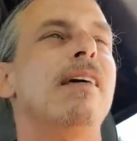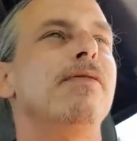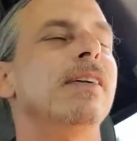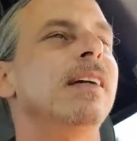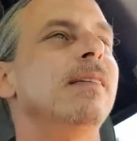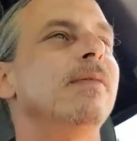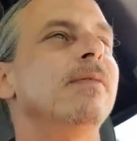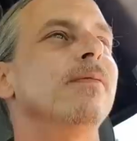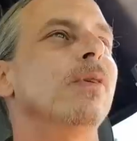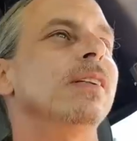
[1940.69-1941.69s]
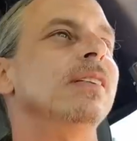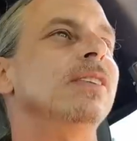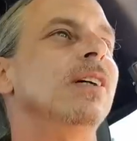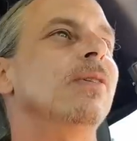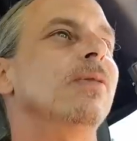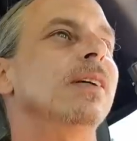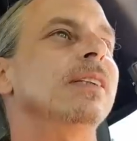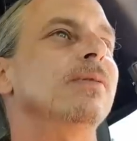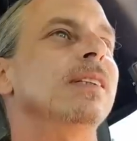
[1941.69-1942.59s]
I forget what the joke was.